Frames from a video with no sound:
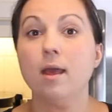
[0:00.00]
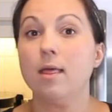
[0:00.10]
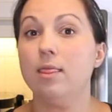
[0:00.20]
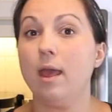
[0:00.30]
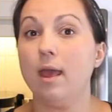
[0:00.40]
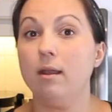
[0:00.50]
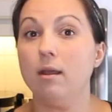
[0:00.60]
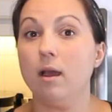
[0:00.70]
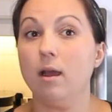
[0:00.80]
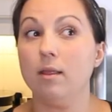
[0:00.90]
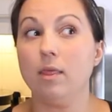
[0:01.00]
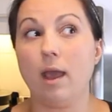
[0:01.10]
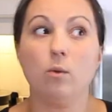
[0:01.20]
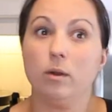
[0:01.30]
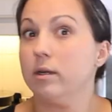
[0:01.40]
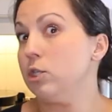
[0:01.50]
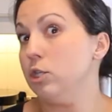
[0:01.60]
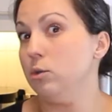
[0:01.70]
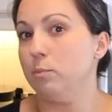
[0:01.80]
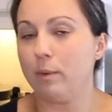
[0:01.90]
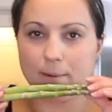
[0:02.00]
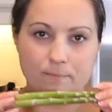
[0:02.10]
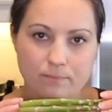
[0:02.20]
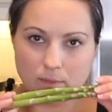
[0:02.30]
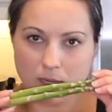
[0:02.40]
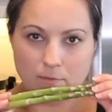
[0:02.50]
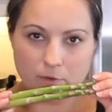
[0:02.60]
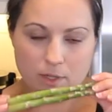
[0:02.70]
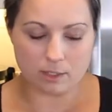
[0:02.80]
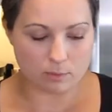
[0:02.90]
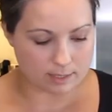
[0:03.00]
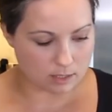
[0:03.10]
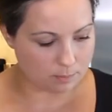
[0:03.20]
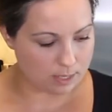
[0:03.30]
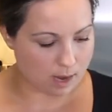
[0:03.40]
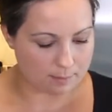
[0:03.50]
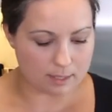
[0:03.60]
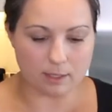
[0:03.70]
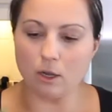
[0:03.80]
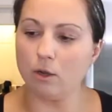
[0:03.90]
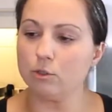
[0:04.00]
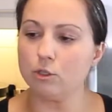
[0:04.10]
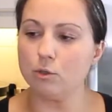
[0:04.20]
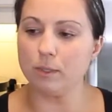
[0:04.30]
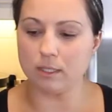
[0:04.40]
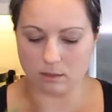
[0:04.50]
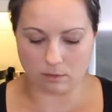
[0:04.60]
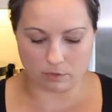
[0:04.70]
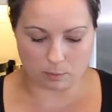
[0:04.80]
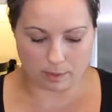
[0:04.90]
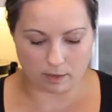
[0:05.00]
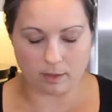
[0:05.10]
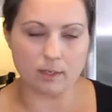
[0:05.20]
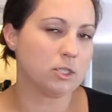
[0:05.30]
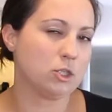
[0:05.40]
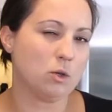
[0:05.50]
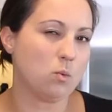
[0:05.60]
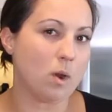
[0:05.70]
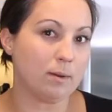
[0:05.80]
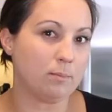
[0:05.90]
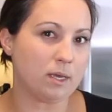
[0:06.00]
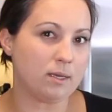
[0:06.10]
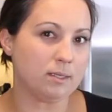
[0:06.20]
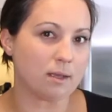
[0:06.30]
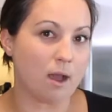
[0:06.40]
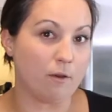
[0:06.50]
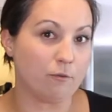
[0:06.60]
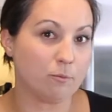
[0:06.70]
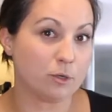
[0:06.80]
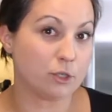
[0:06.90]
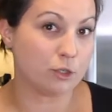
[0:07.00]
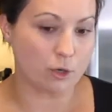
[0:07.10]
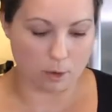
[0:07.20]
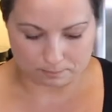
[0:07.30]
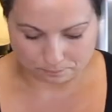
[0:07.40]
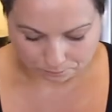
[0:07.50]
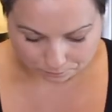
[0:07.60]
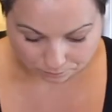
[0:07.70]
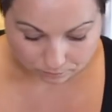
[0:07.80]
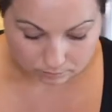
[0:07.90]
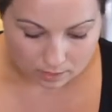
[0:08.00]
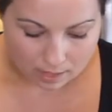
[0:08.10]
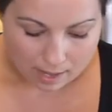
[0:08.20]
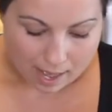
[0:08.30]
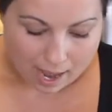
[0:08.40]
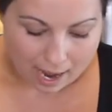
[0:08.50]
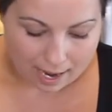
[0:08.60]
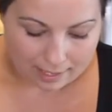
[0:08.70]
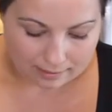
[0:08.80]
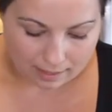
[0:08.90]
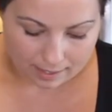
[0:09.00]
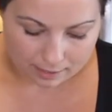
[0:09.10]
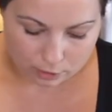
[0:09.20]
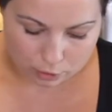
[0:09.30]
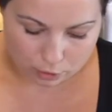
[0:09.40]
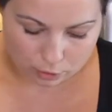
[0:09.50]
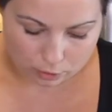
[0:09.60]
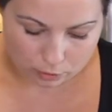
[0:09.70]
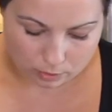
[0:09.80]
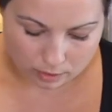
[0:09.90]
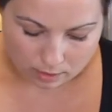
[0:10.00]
then that works too. But for this recipe, I'm going to go 2 pieces of asparagus to 1 piece of prosciutto. I like to